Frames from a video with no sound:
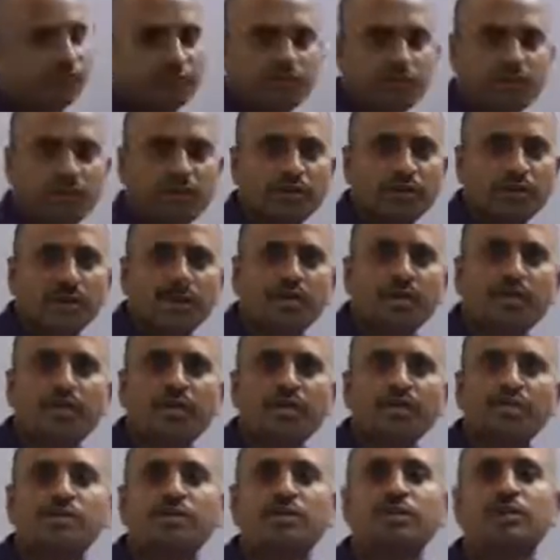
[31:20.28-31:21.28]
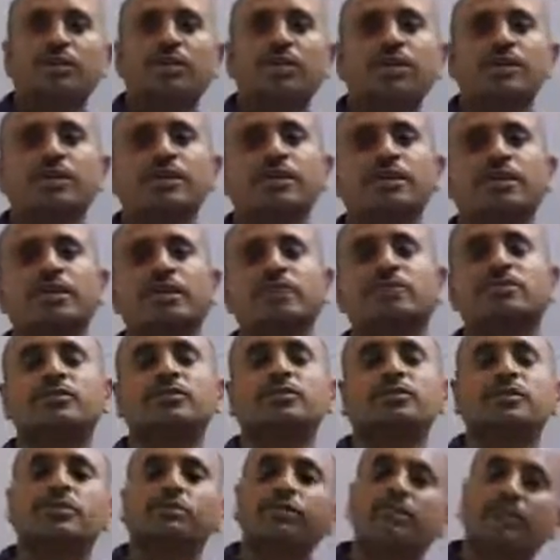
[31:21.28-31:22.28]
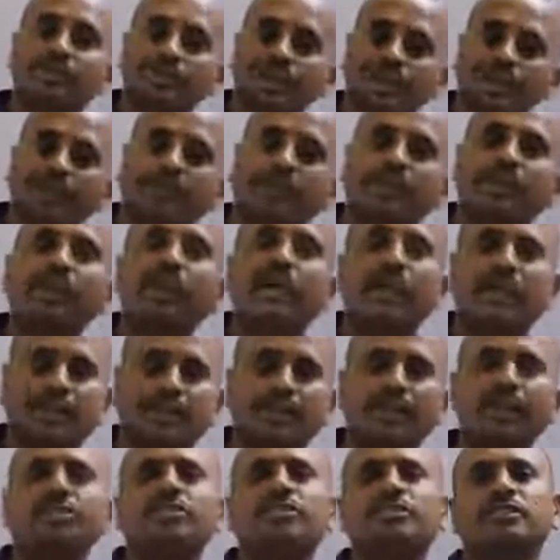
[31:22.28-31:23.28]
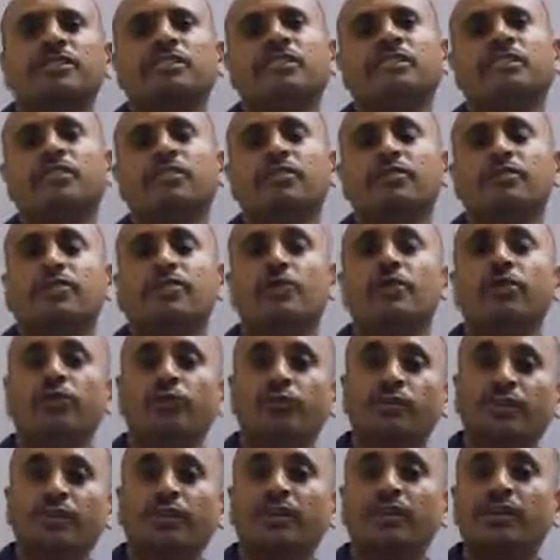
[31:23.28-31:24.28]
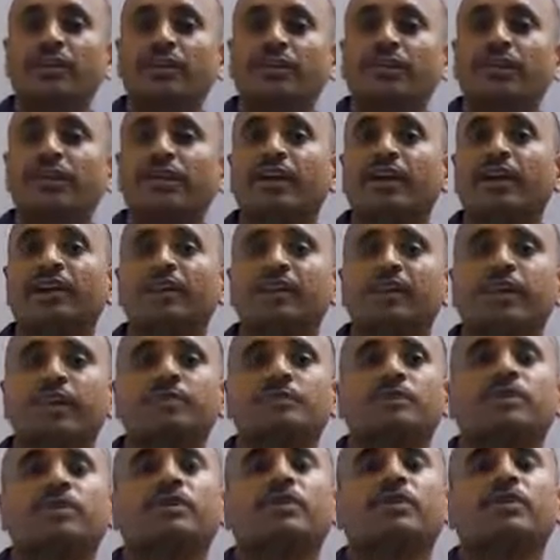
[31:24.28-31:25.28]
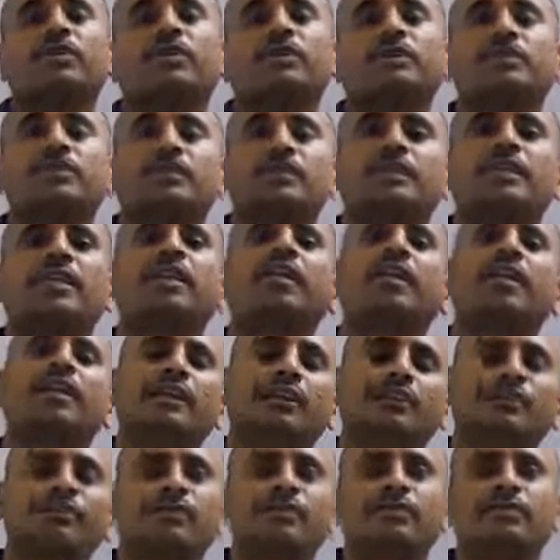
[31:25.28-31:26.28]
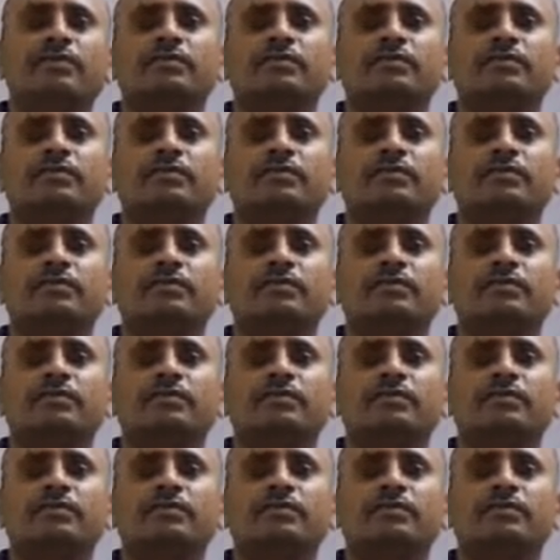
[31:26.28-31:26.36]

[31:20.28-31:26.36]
food because they should get energy for doing different types of works in their life.